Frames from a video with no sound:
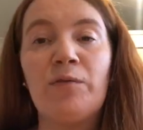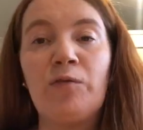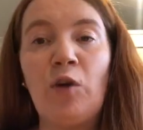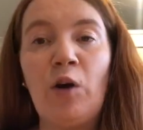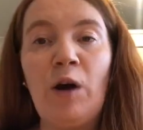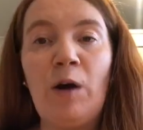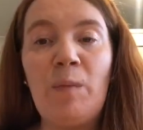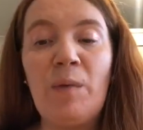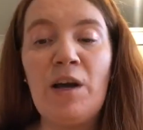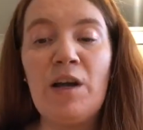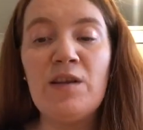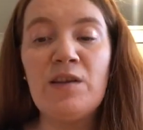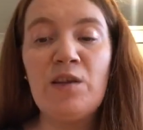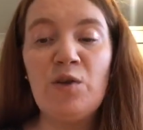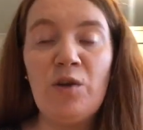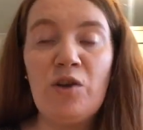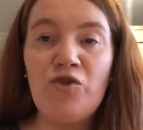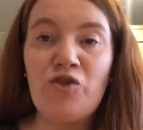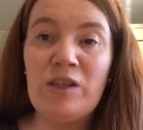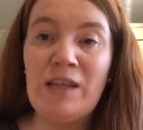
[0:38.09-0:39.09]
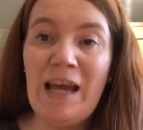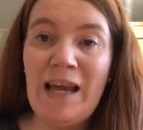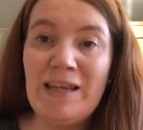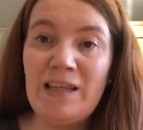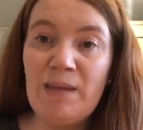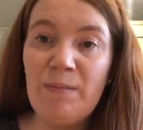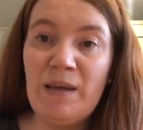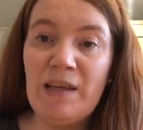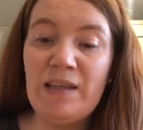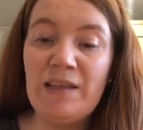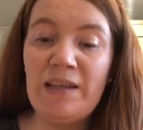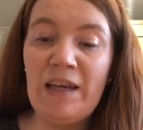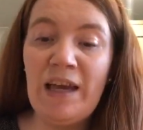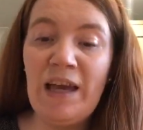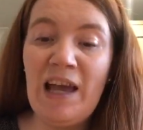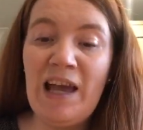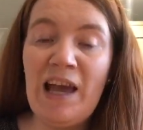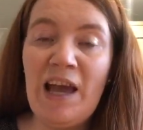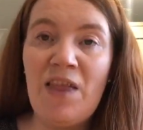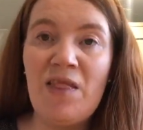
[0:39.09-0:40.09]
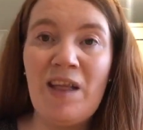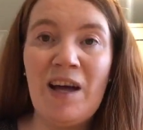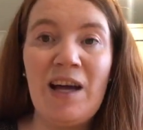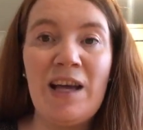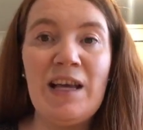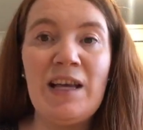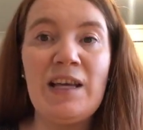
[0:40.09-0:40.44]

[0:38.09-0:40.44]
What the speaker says: from 280 BC that